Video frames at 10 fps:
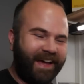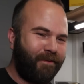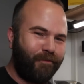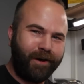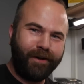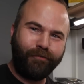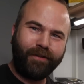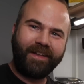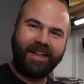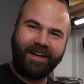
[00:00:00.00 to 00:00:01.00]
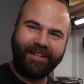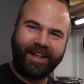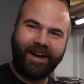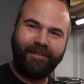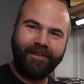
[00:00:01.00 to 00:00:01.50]
and one of the Dell
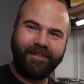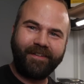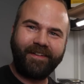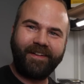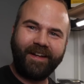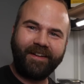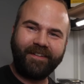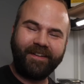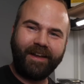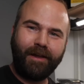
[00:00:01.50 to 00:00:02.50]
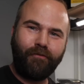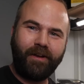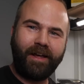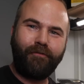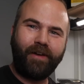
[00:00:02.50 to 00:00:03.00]
towers doesn't
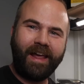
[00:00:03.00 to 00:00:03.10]
even have